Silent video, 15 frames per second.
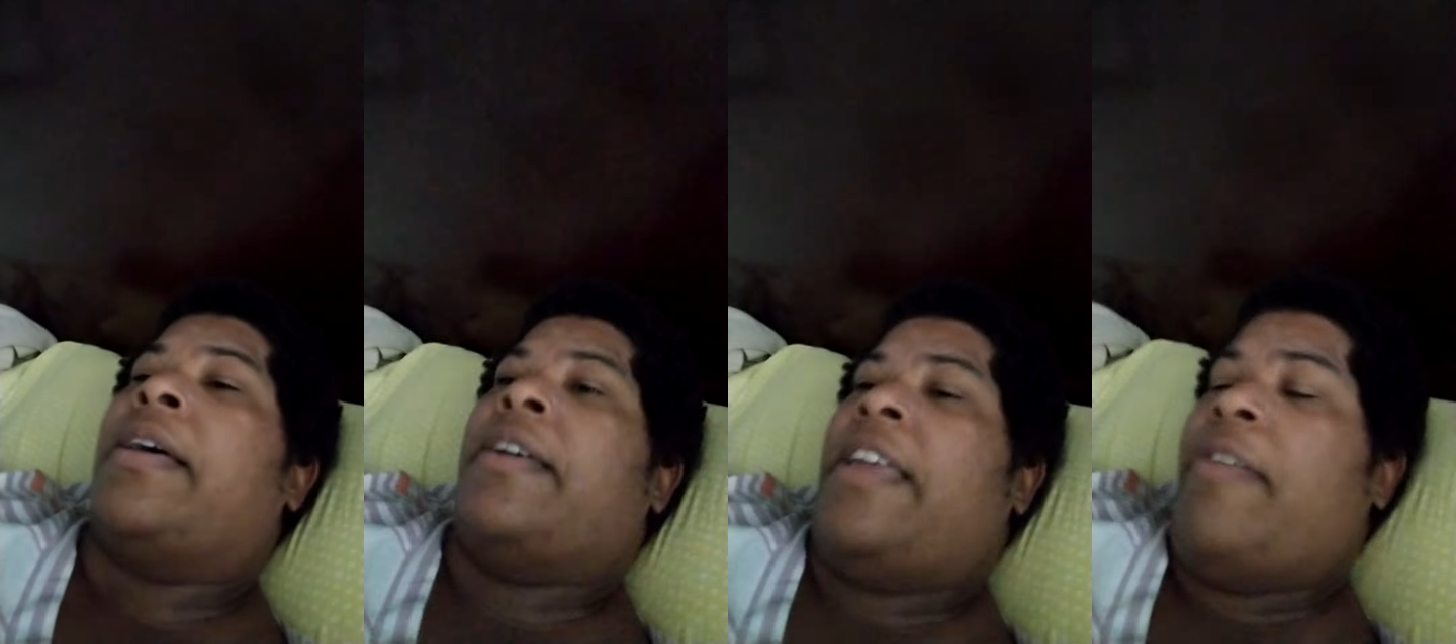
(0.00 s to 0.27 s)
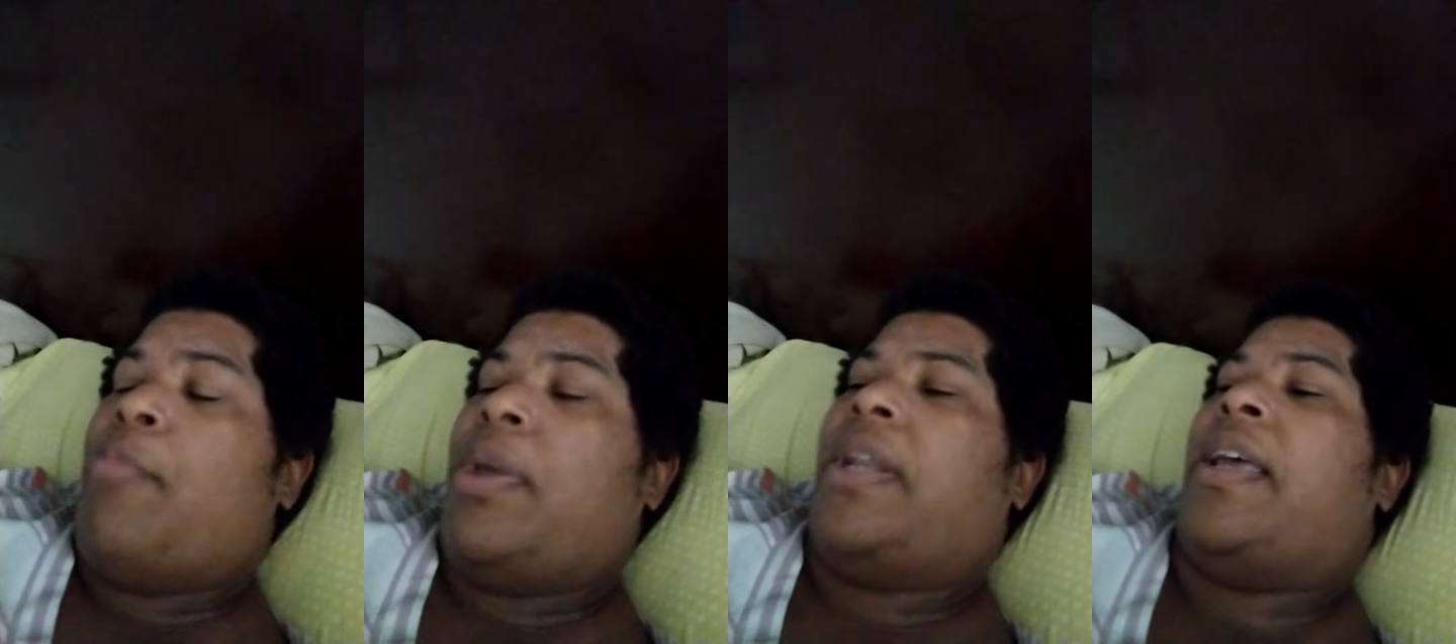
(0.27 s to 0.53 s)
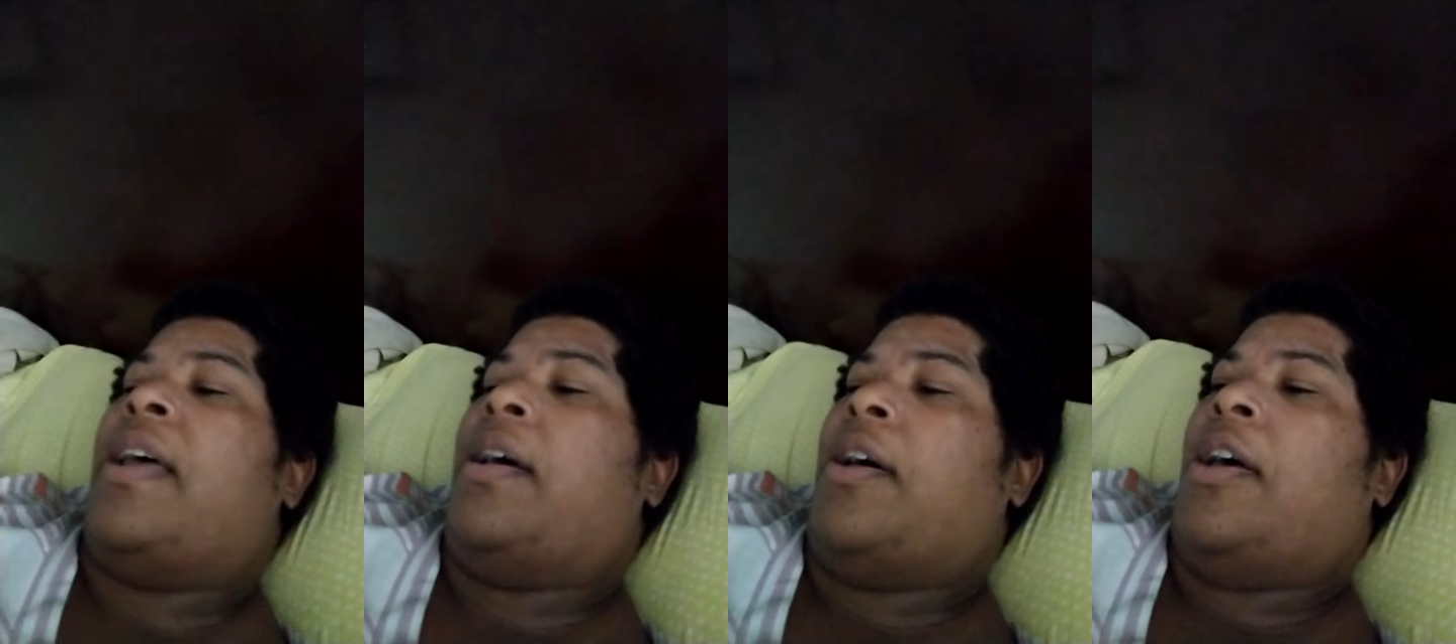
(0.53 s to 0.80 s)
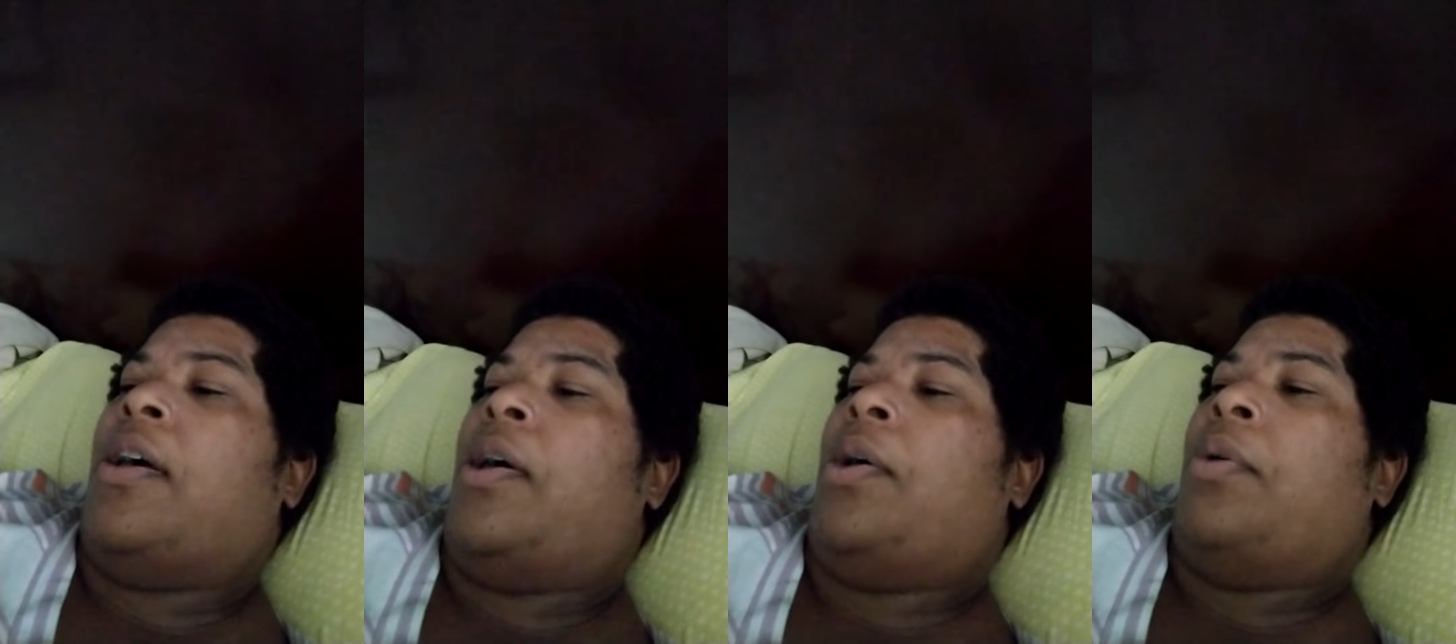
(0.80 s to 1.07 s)
Leave me the
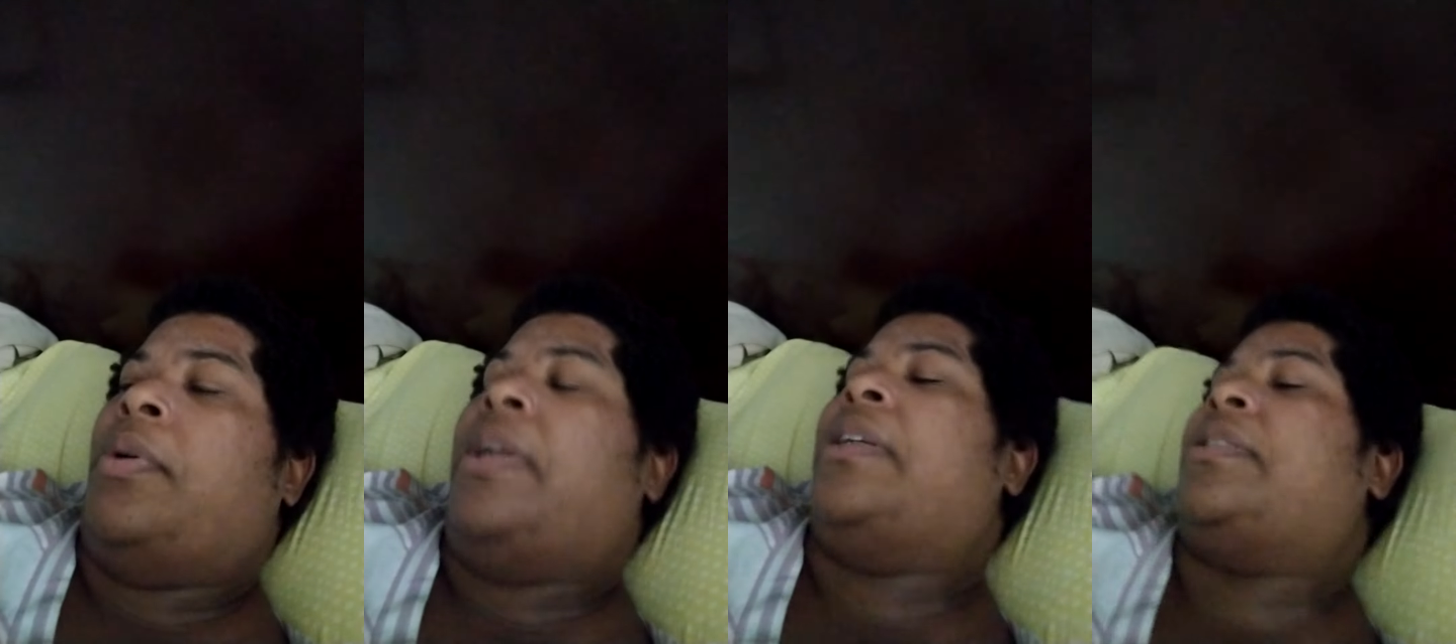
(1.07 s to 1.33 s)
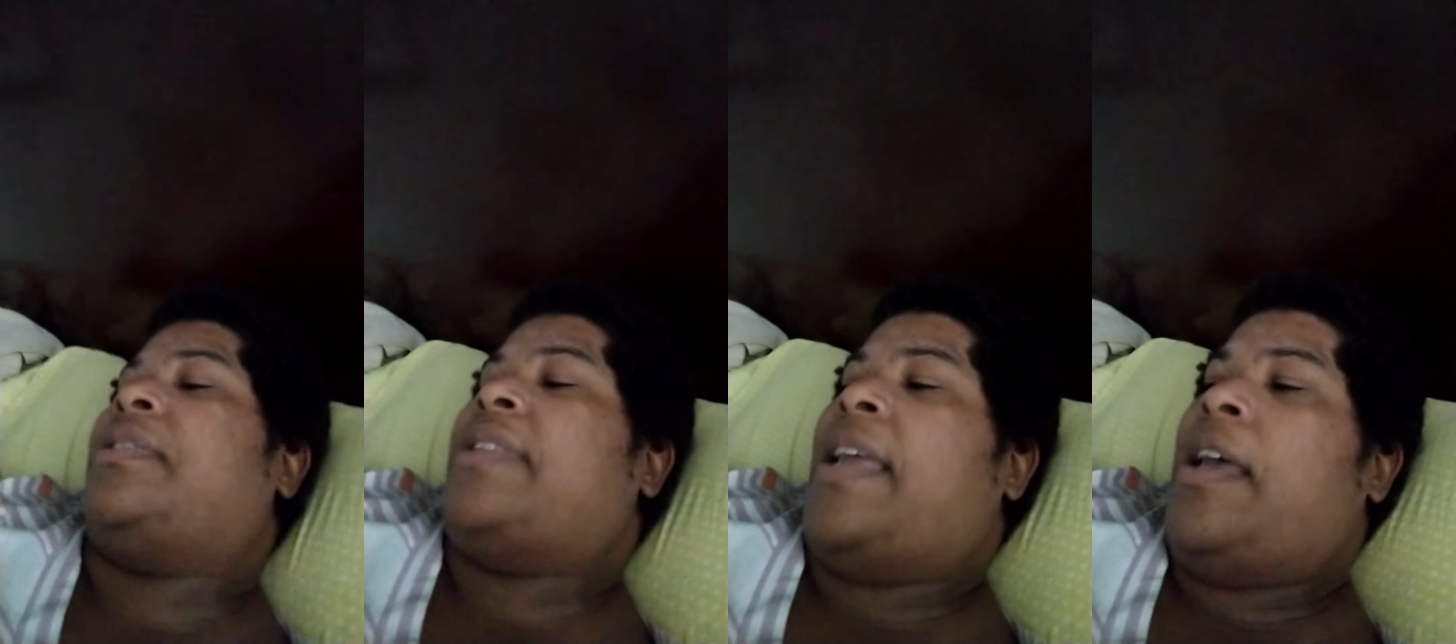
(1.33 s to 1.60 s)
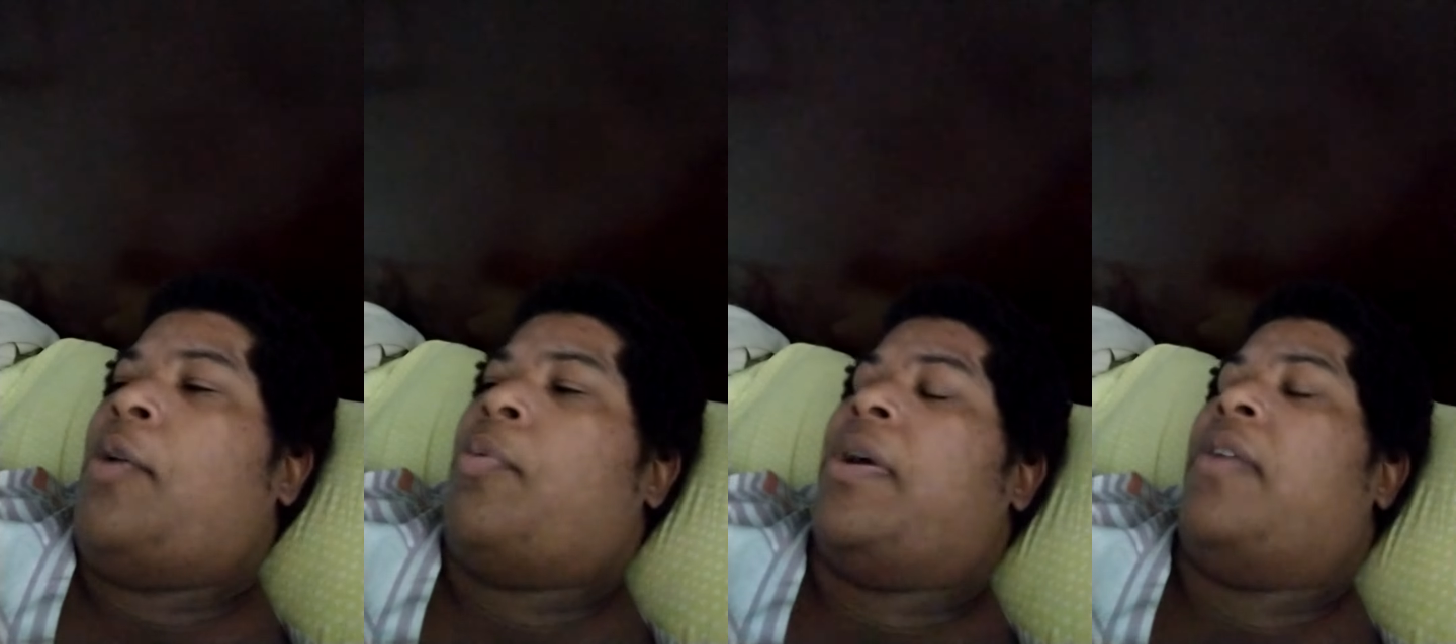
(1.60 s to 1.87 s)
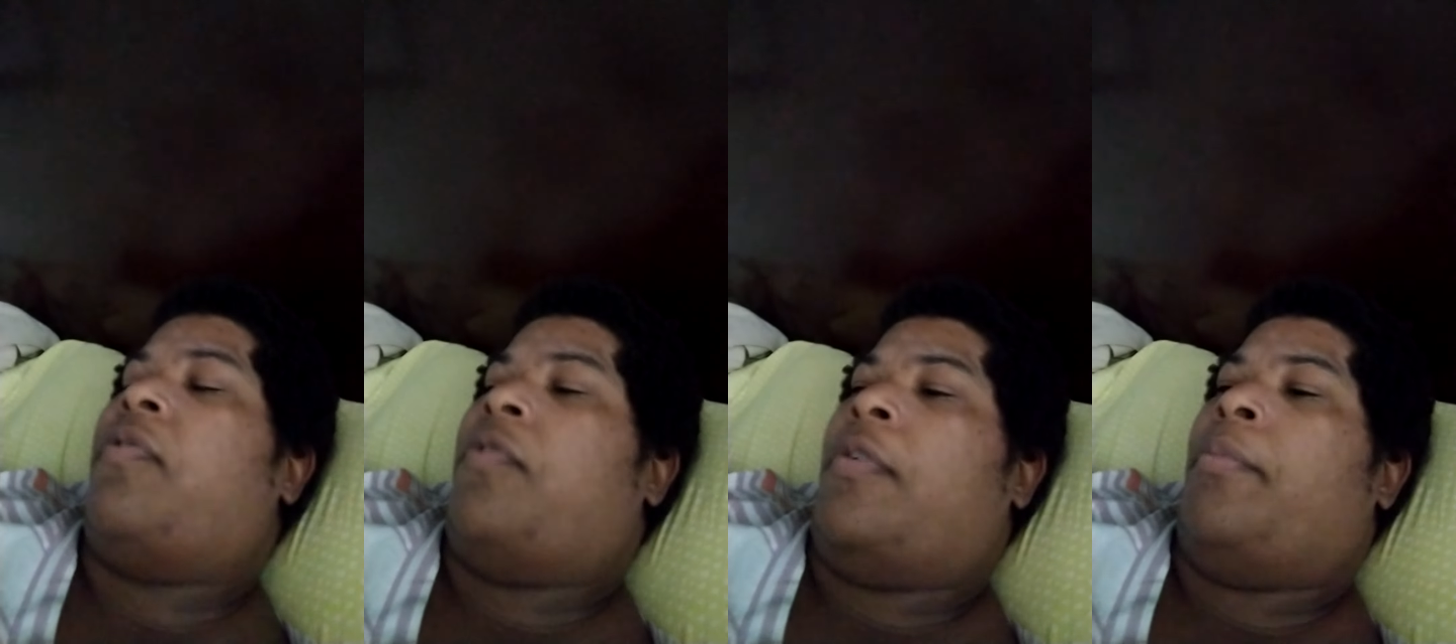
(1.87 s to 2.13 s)
hell alone and stay
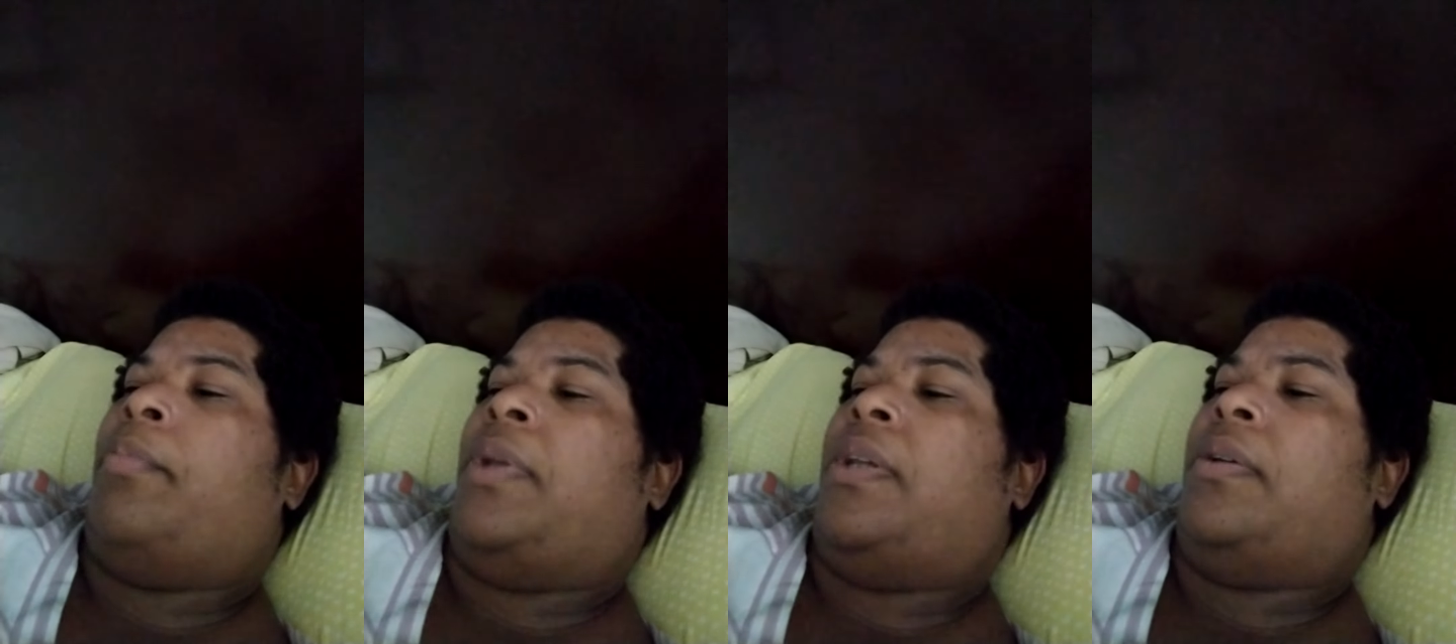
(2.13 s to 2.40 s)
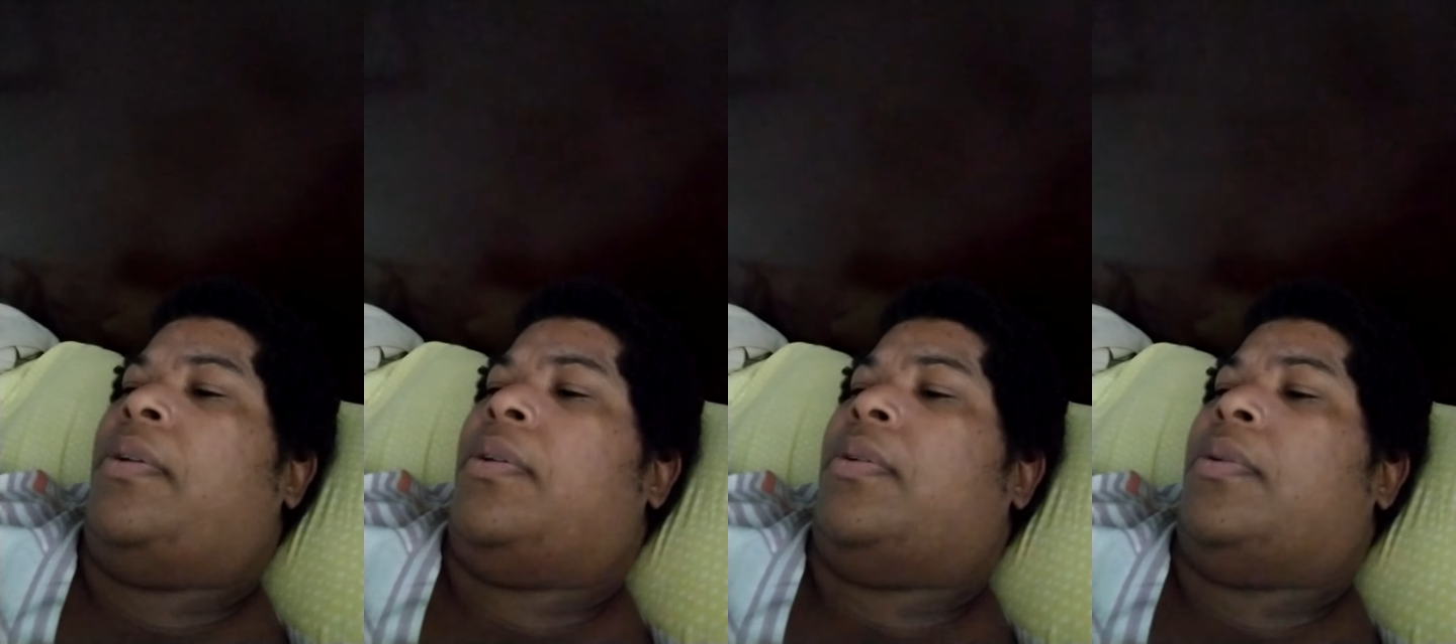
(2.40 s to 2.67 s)
away from me.